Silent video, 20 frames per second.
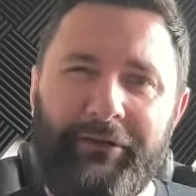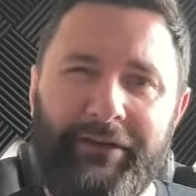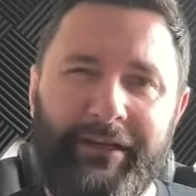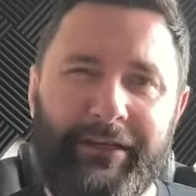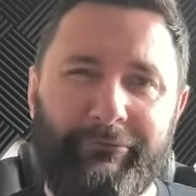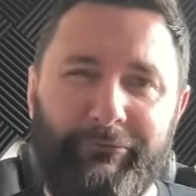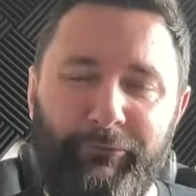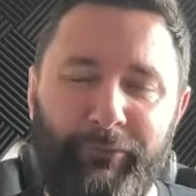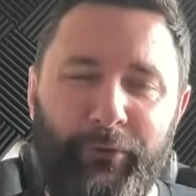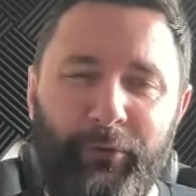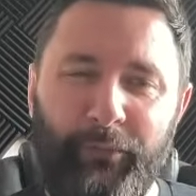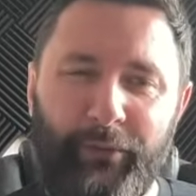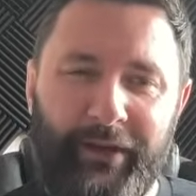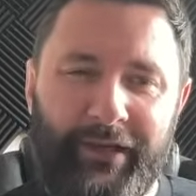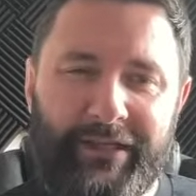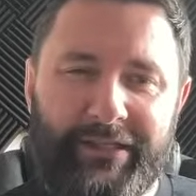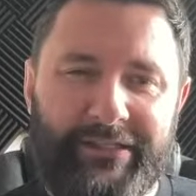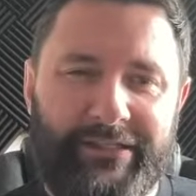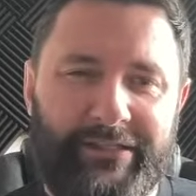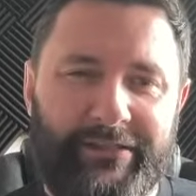Like remote play
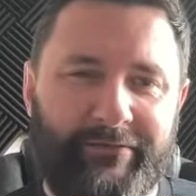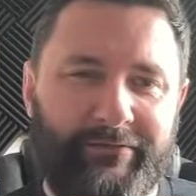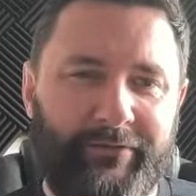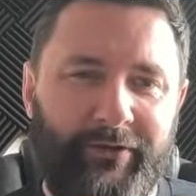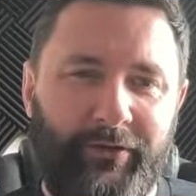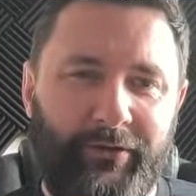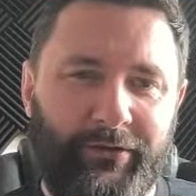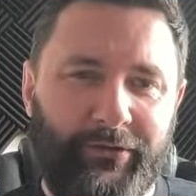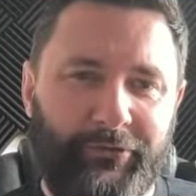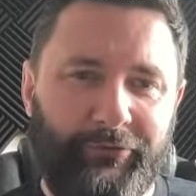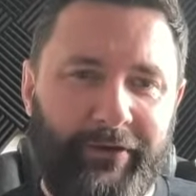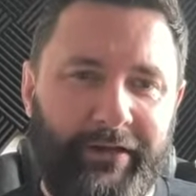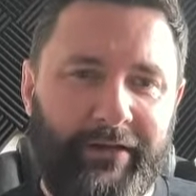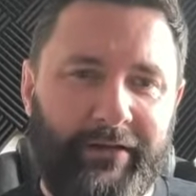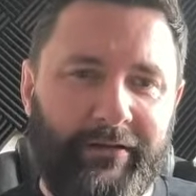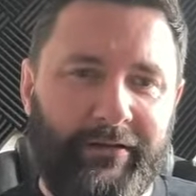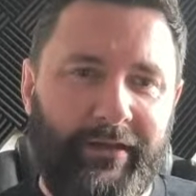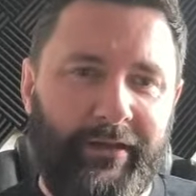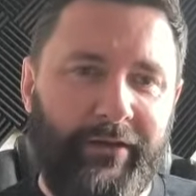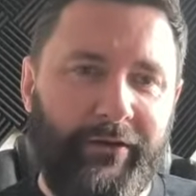is not
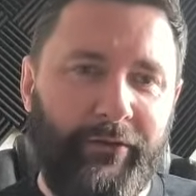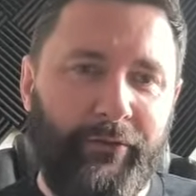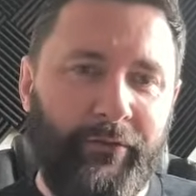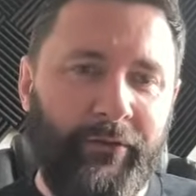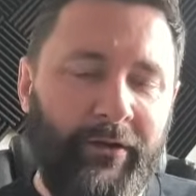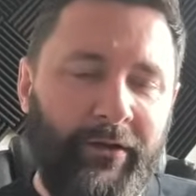great, you know,